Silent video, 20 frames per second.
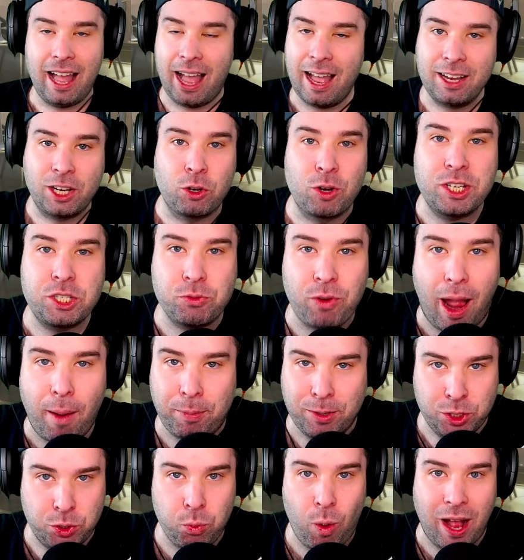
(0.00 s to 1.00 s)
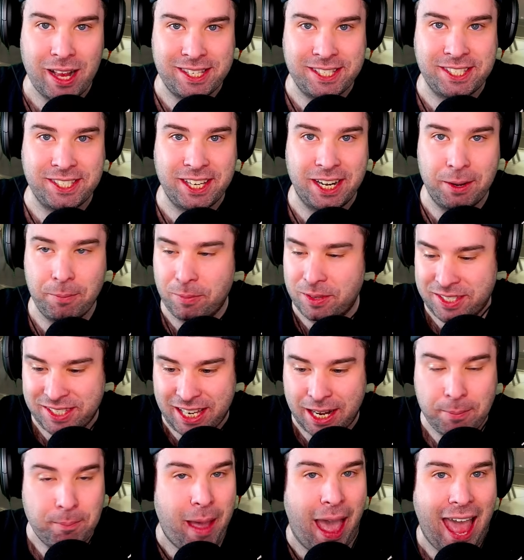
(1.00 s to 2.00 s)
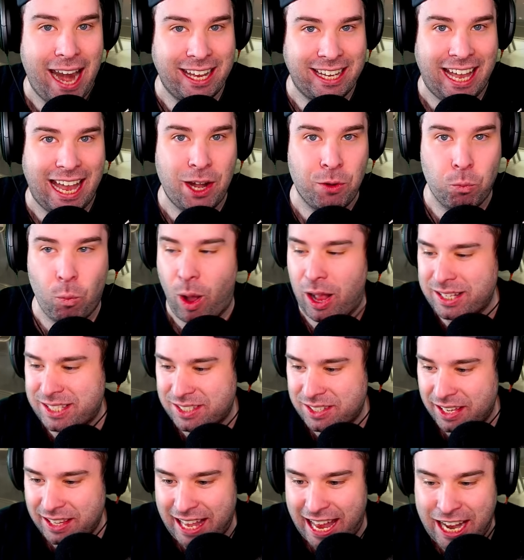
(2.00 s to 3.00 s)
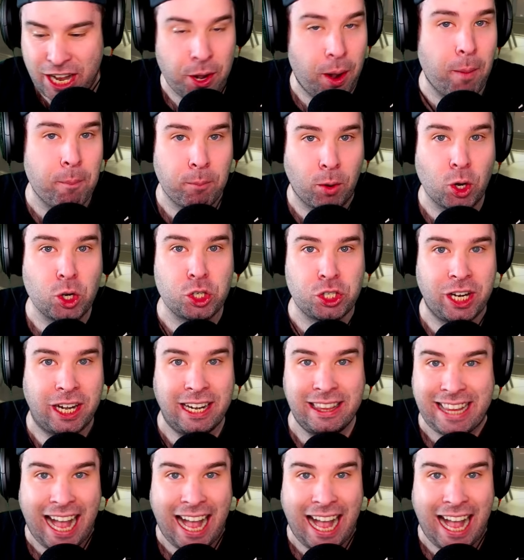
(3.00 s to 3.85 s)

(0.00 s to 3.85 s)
Chris Roberts wants cinematic and wants immersion.